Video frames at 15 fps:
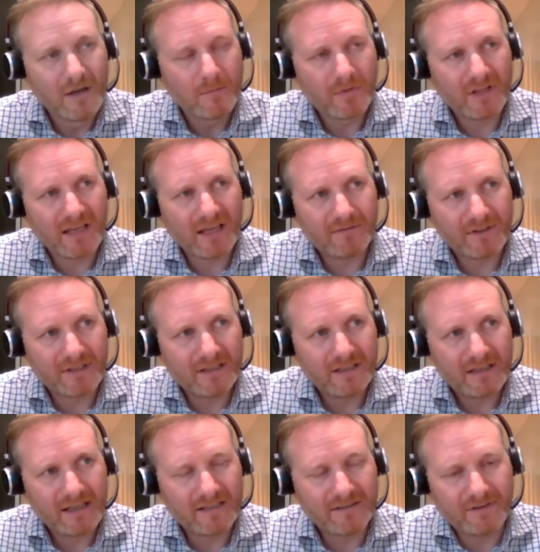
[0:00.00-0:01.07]
But they have
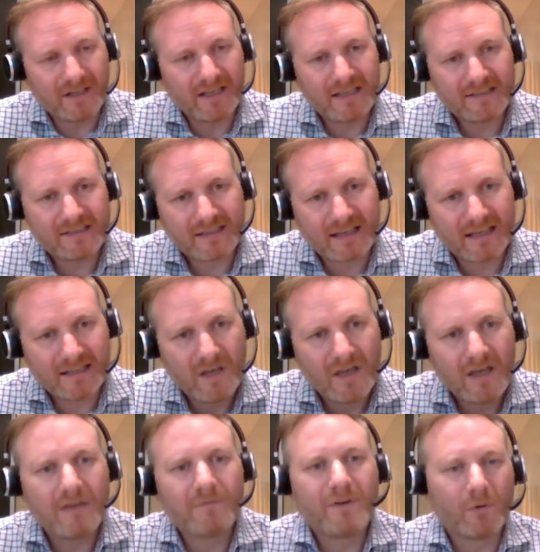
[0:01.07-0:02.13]
a device that
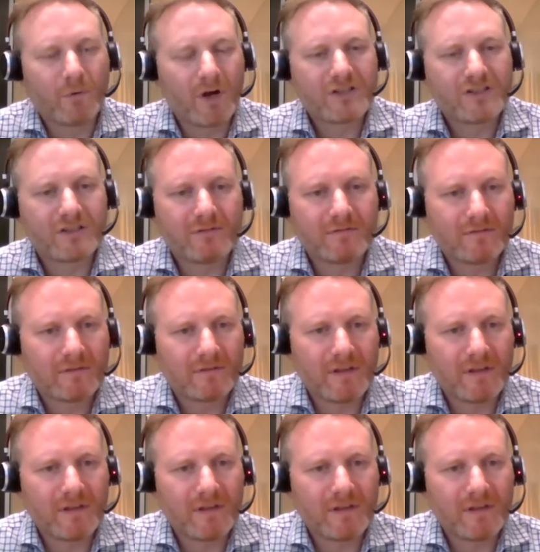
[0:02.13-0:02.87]
if you're watching